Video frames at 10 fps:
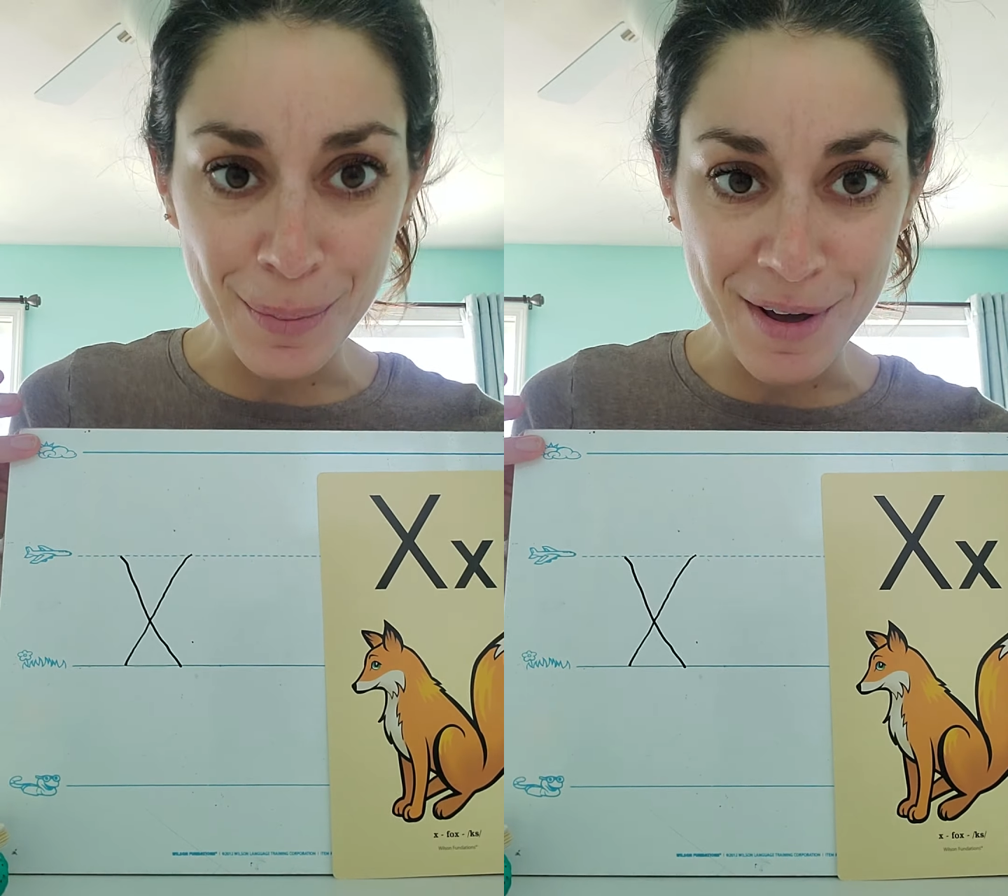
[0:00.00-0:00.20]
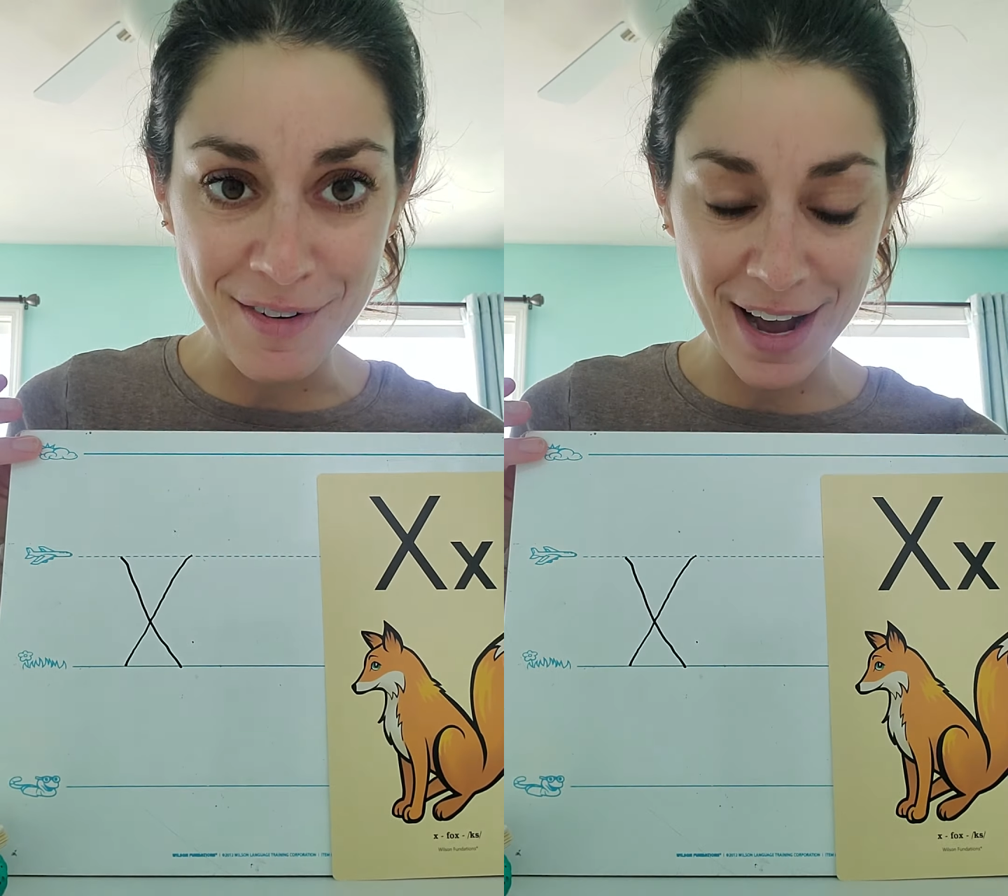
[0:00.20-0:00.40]

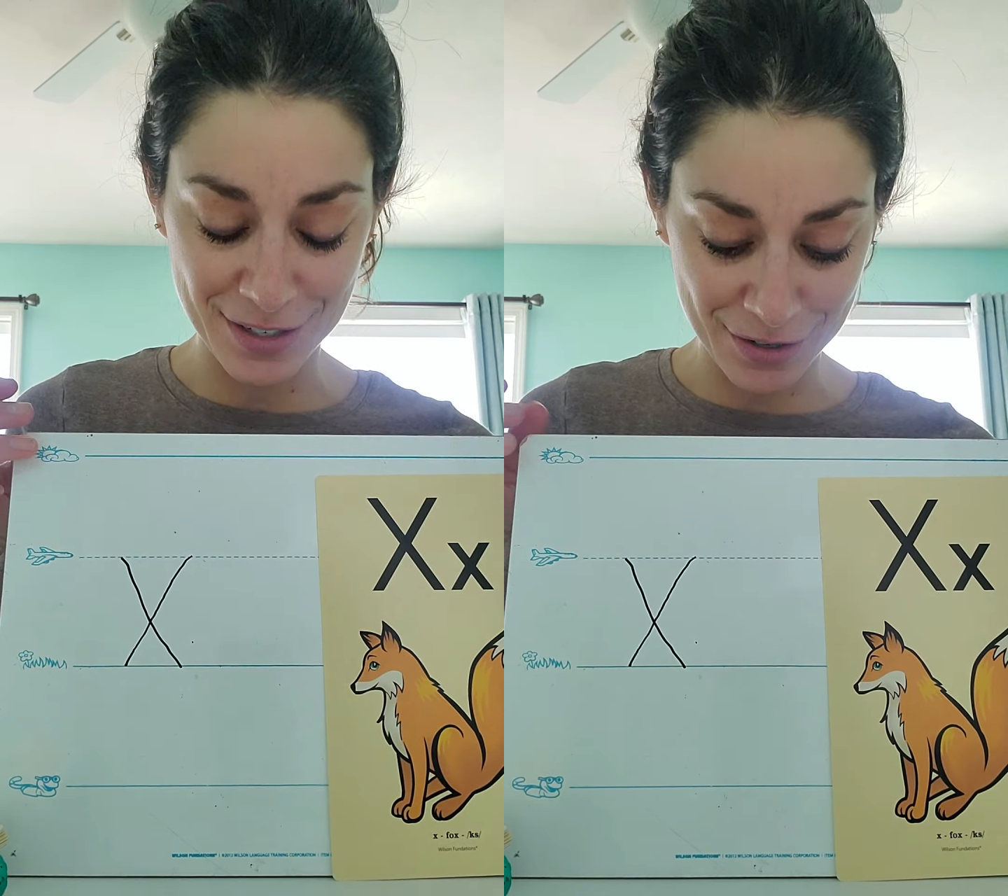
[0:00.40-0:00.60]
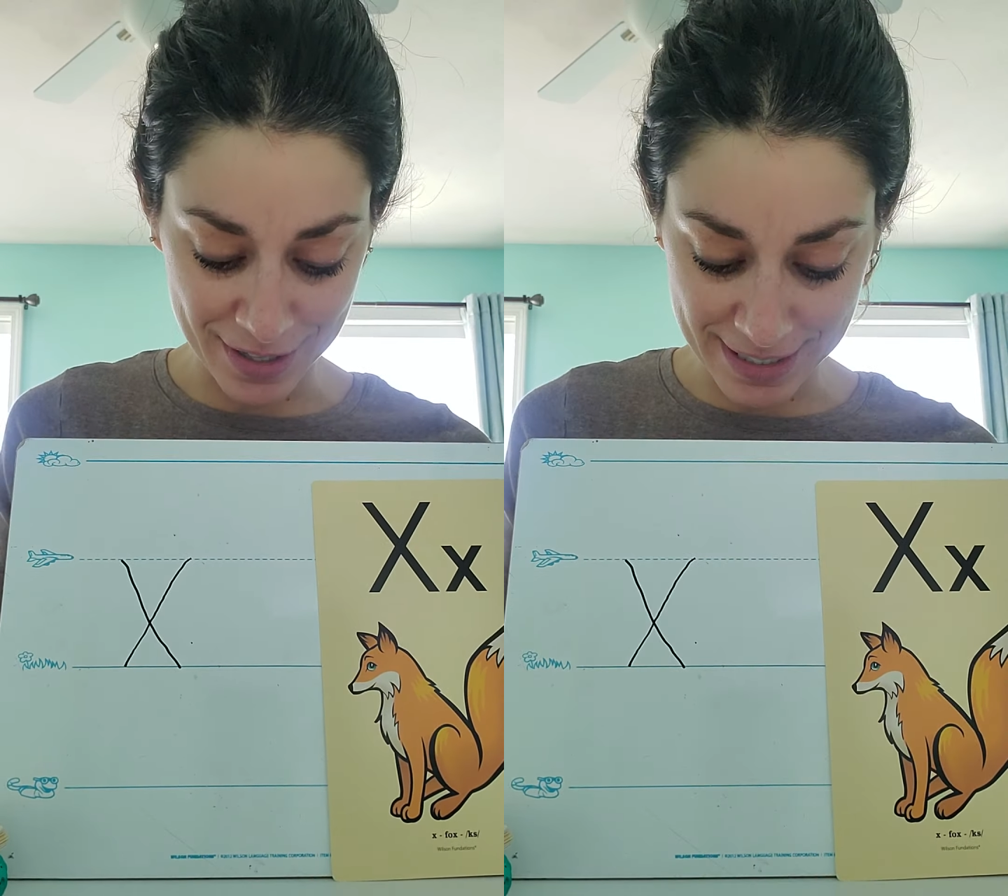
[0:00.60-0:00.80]
bit
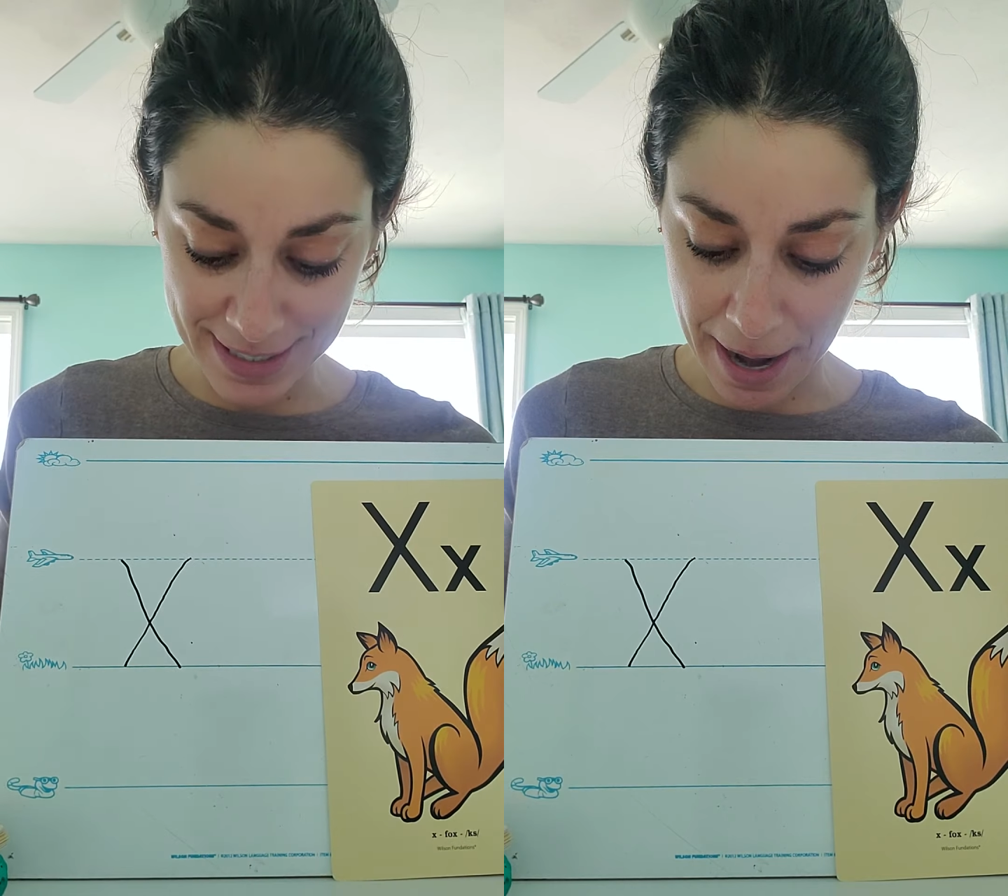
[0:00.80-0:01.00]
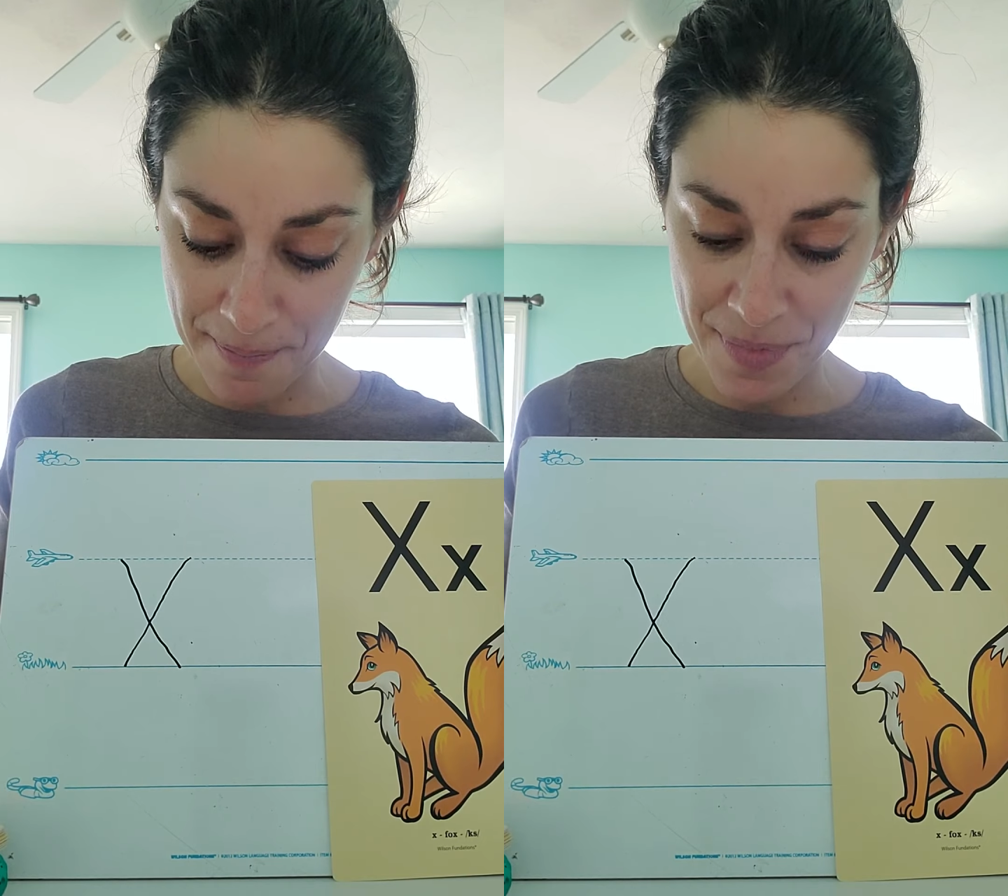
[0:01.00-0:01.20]
faster this
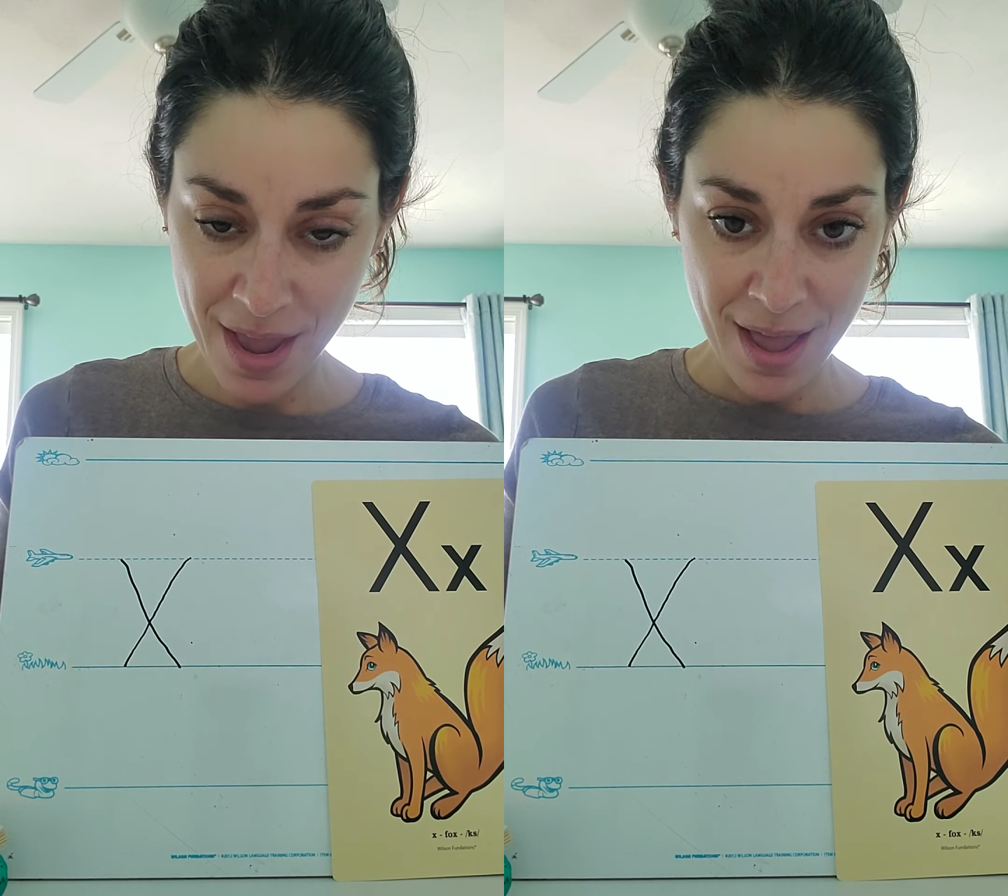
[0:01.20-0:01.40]
time.